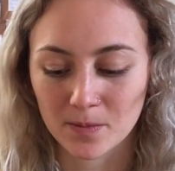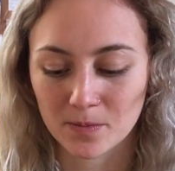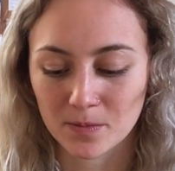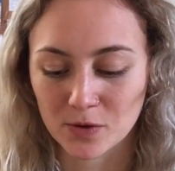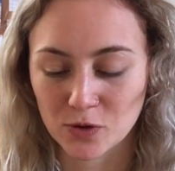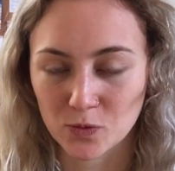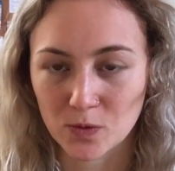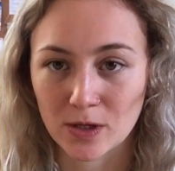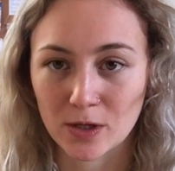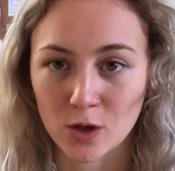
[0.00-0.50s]

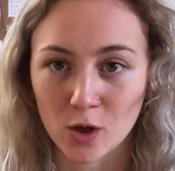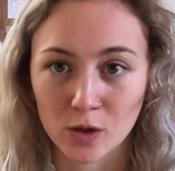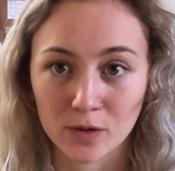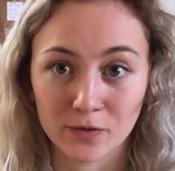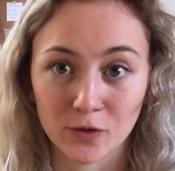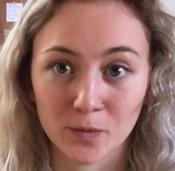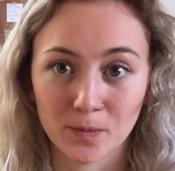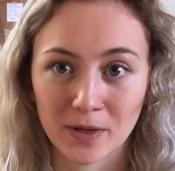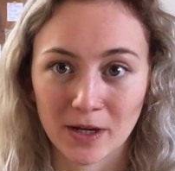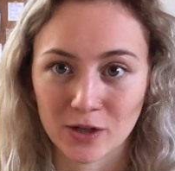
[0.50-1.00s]
between all
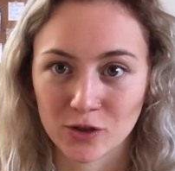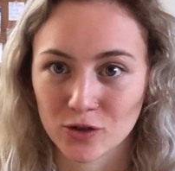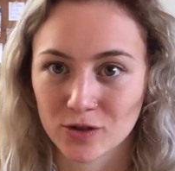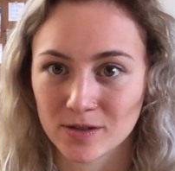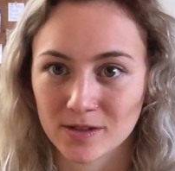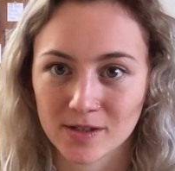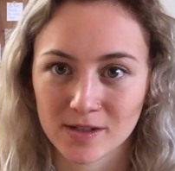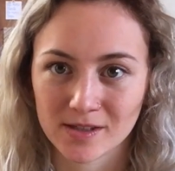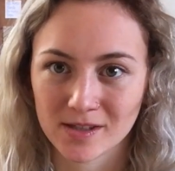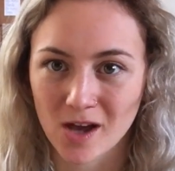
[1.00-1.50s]
of your
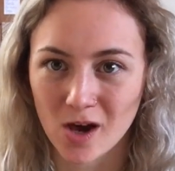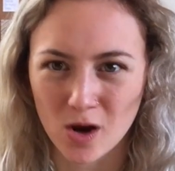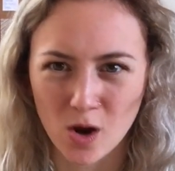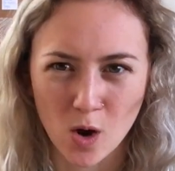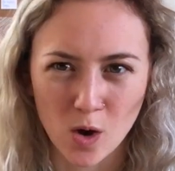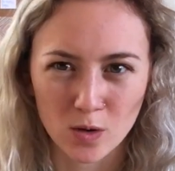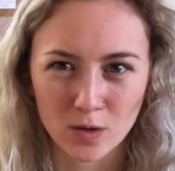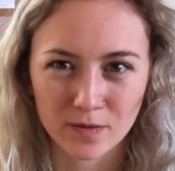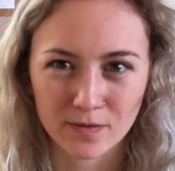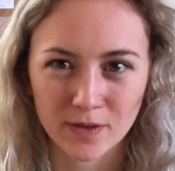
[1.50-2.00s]
pictures, because not
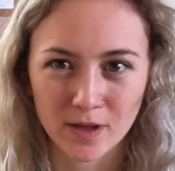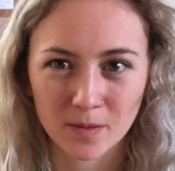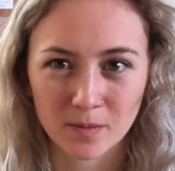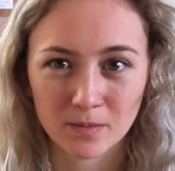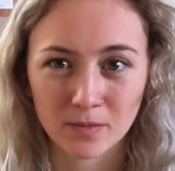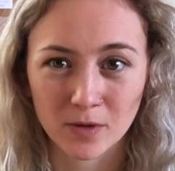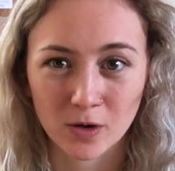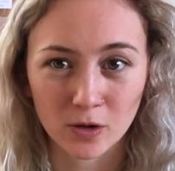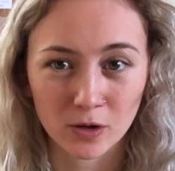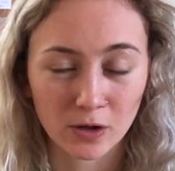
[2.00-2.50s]
all of
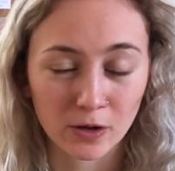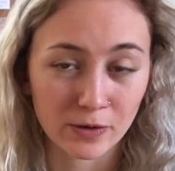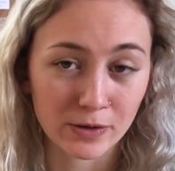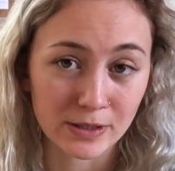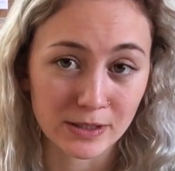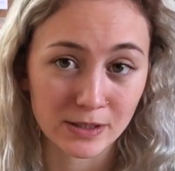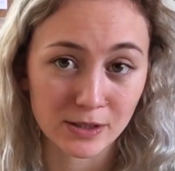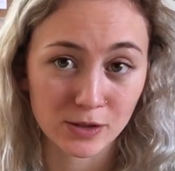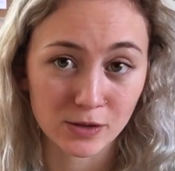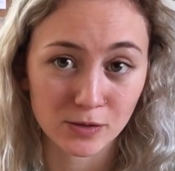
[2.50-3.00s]
them are
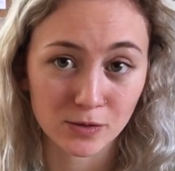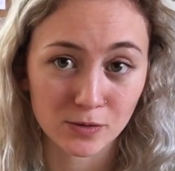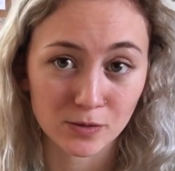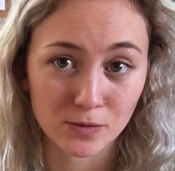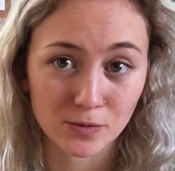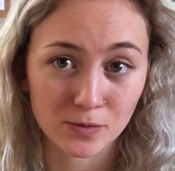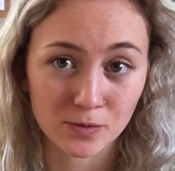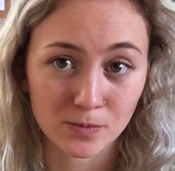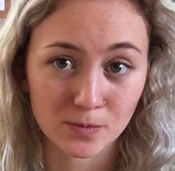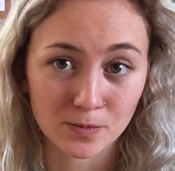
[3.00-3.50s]
going
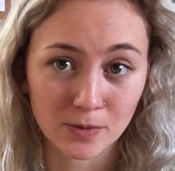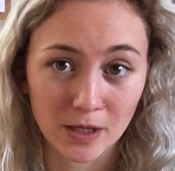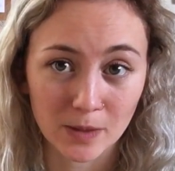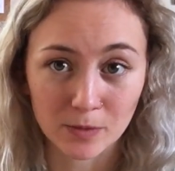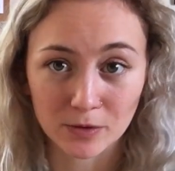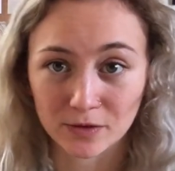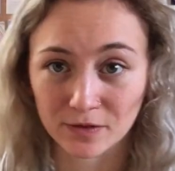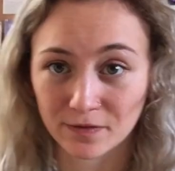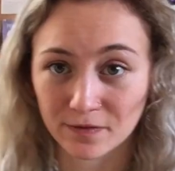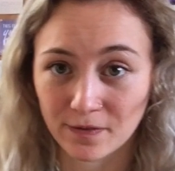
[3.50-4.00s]
to be
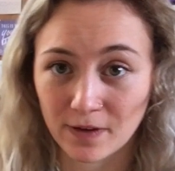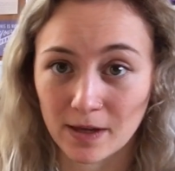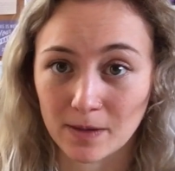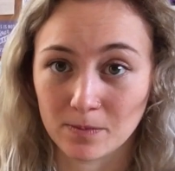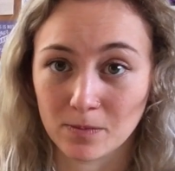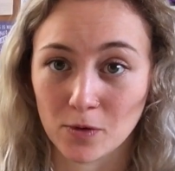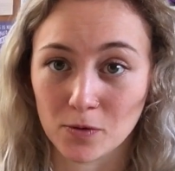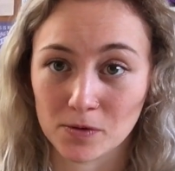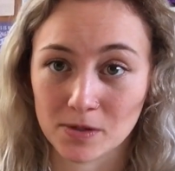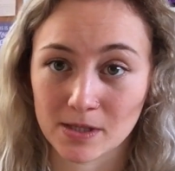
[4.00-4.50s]
able to fit,
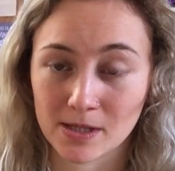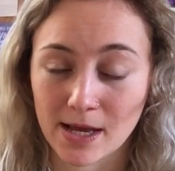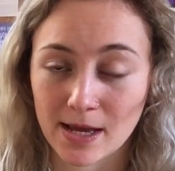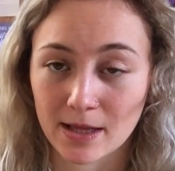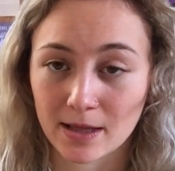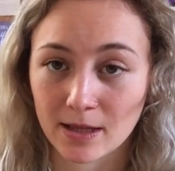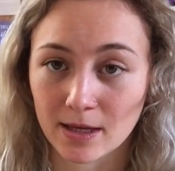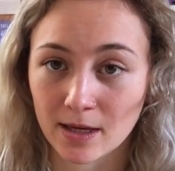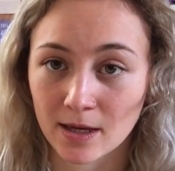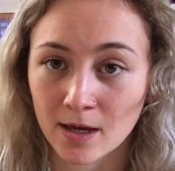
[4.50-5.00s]
most
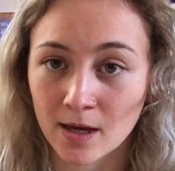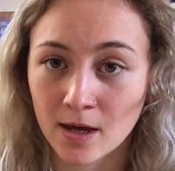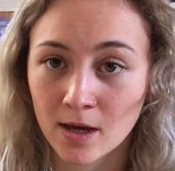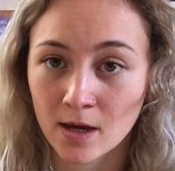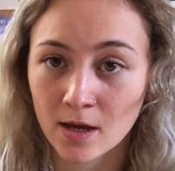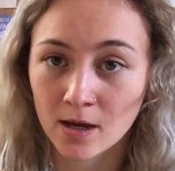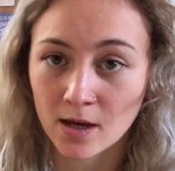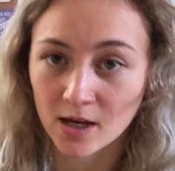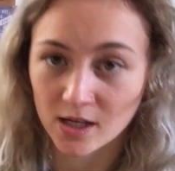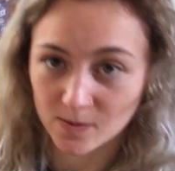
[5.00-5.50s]
likely,
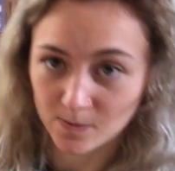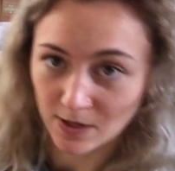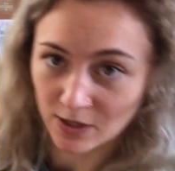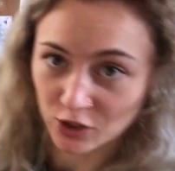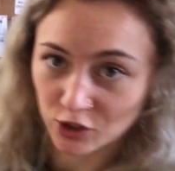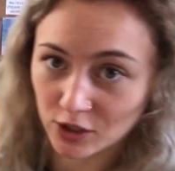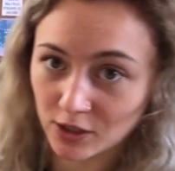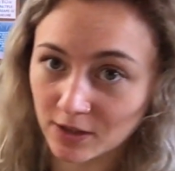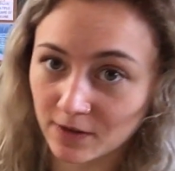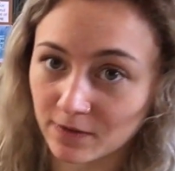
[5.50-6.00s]

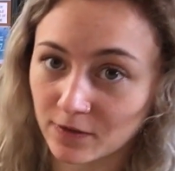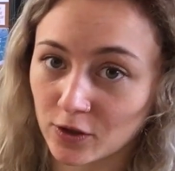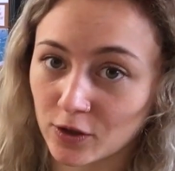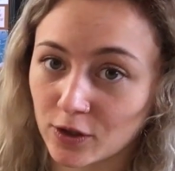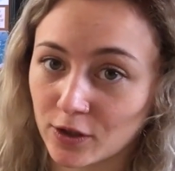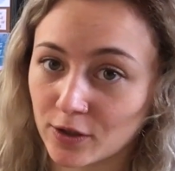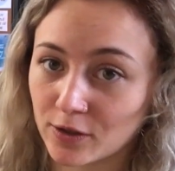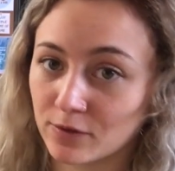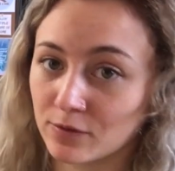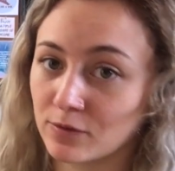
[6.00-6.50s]
especially if
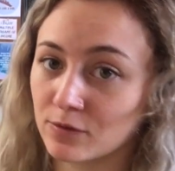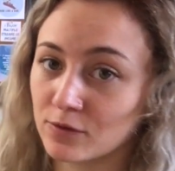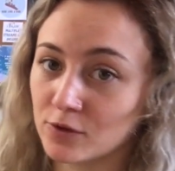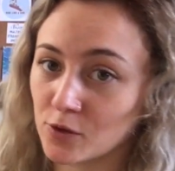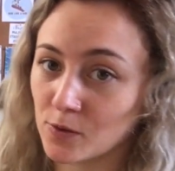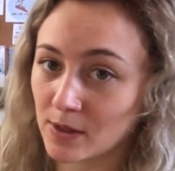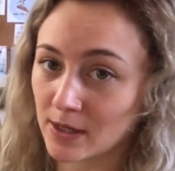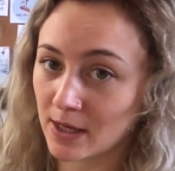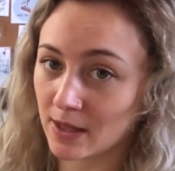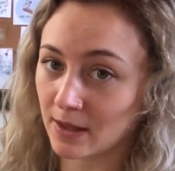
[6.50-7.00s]
you're
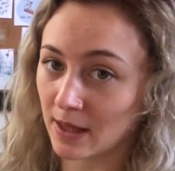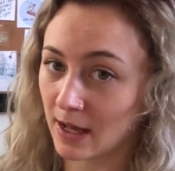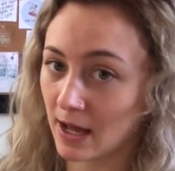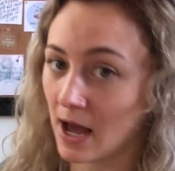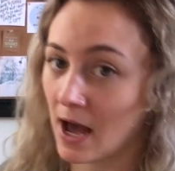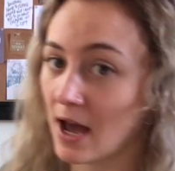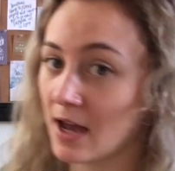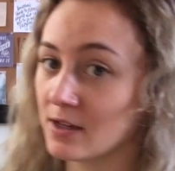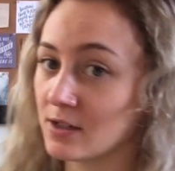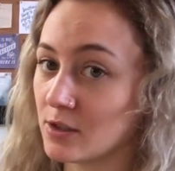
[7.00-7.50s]
doing it
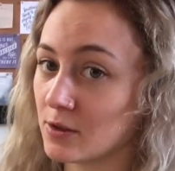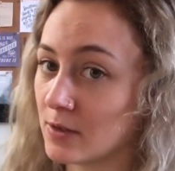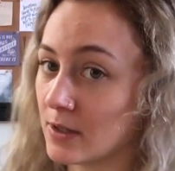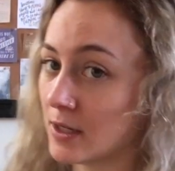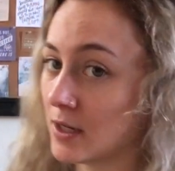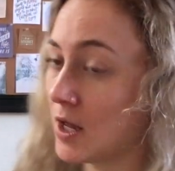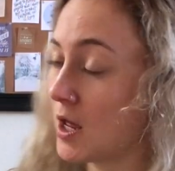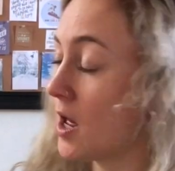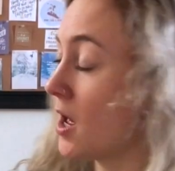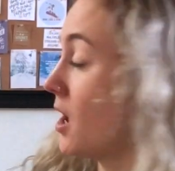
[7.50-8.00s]
like I do
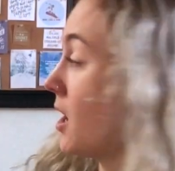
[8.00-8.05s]
it.